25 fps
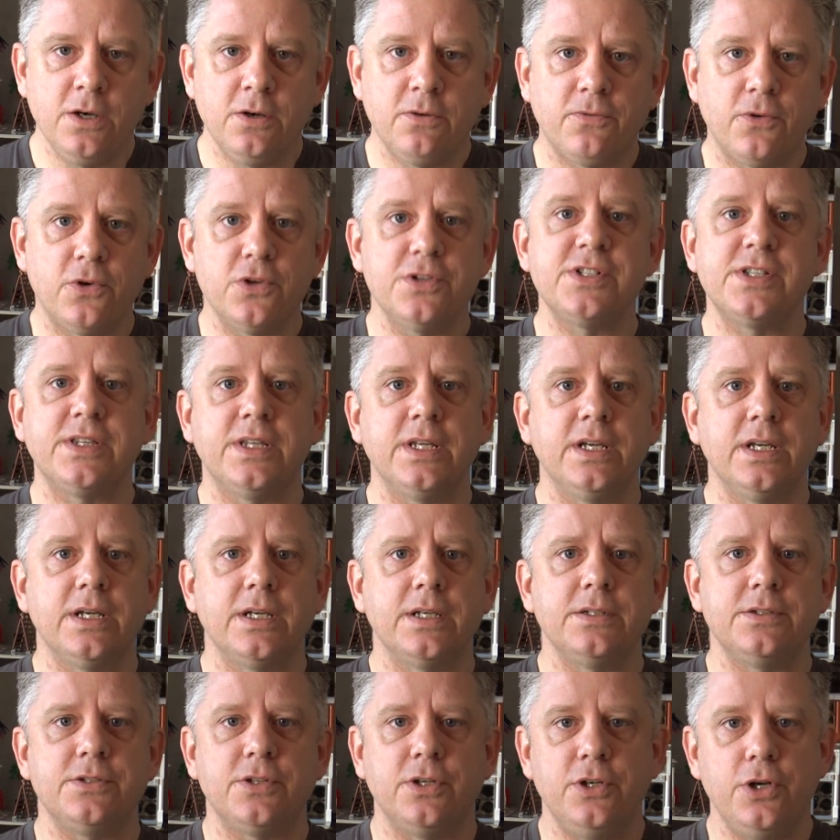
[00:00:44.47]
first
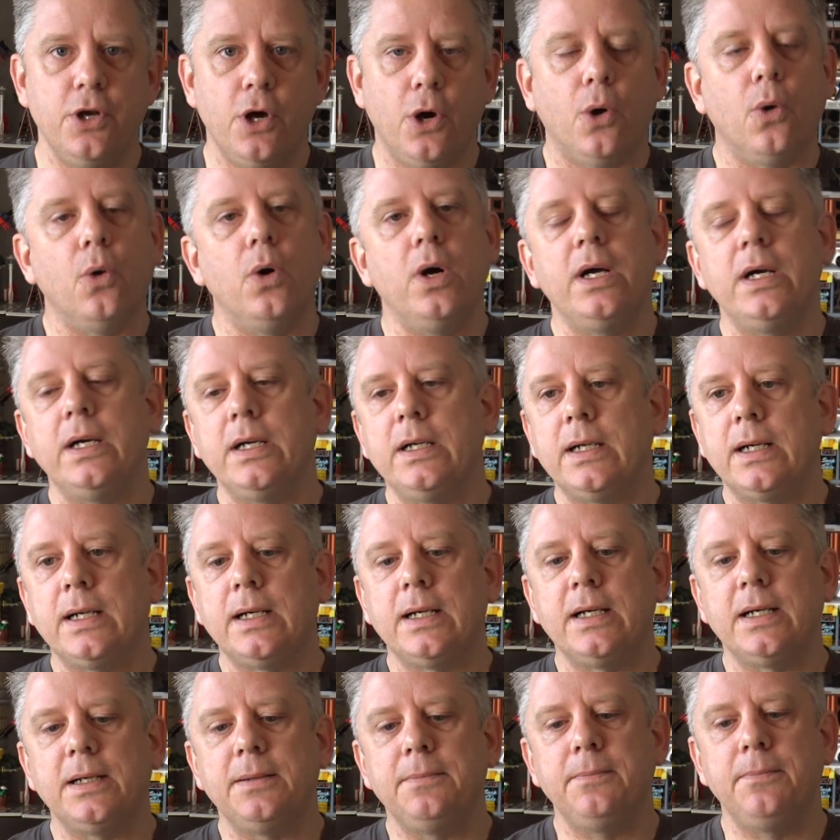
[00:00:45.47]
thing to know,
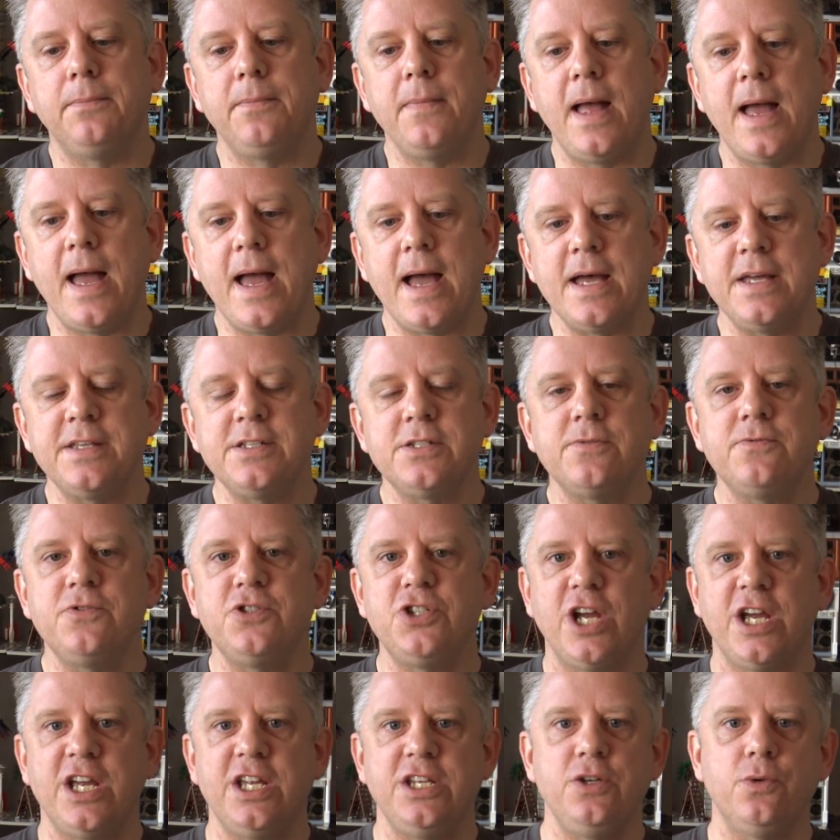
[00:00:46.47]
as of
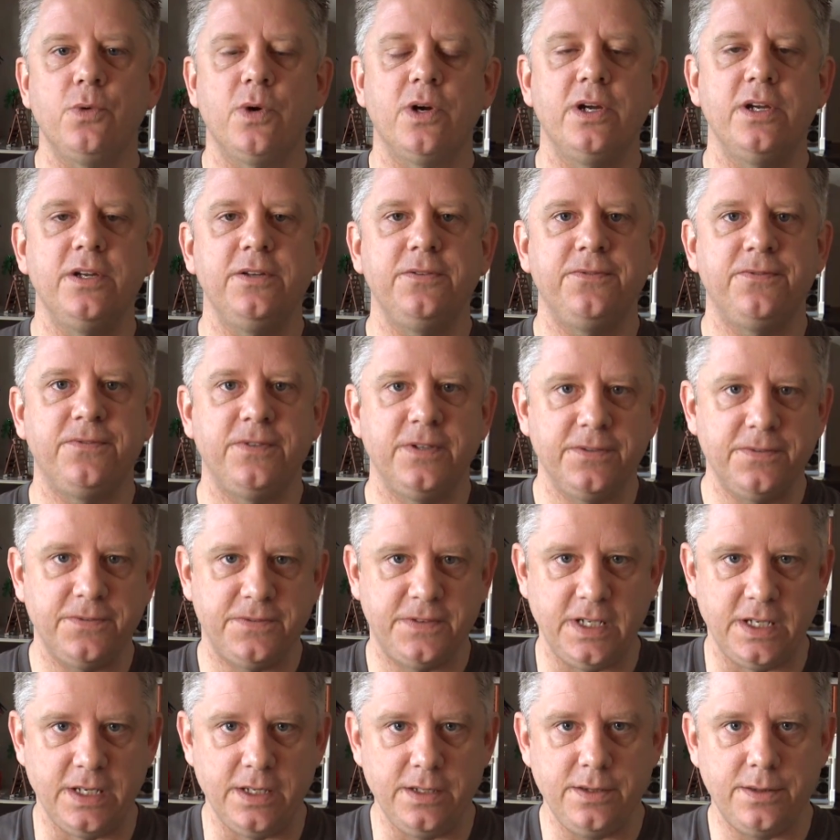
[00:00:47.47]
January
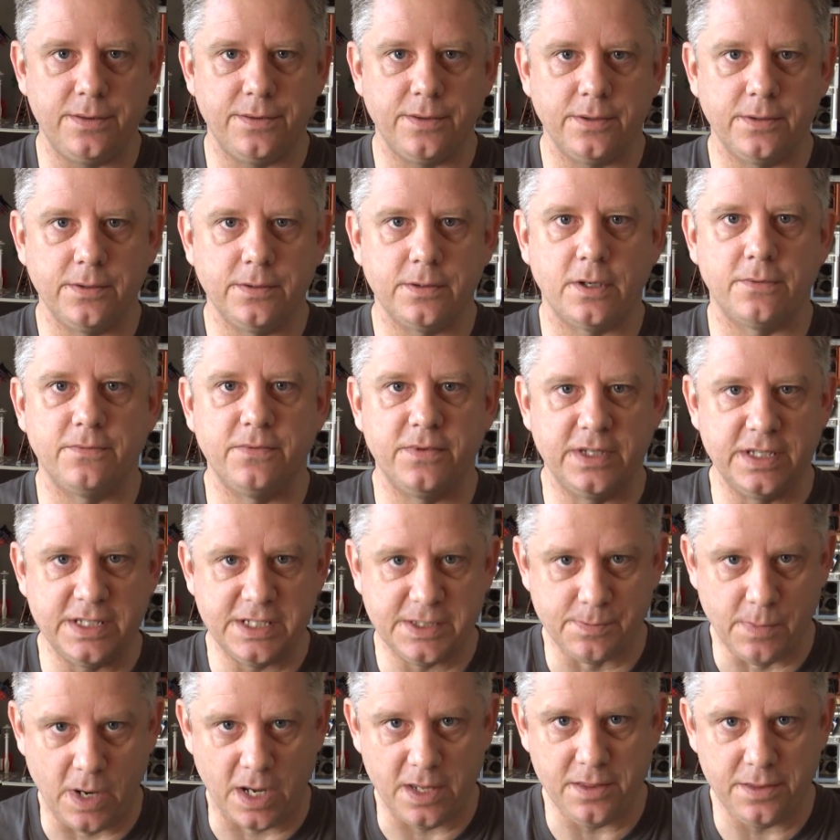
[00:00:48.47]
15th of
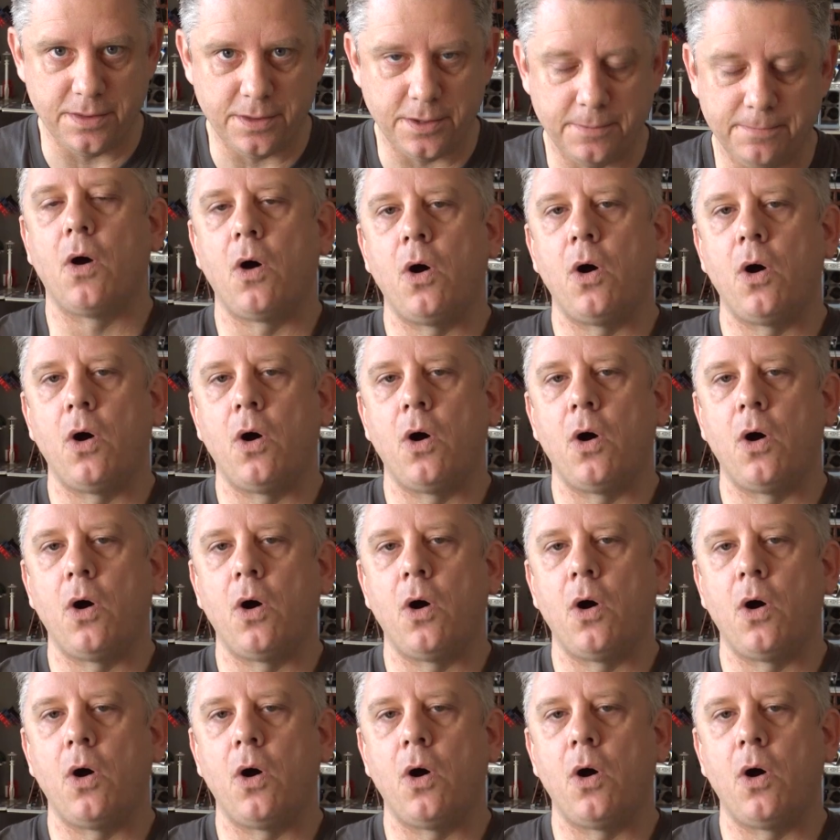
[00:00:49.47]
this month,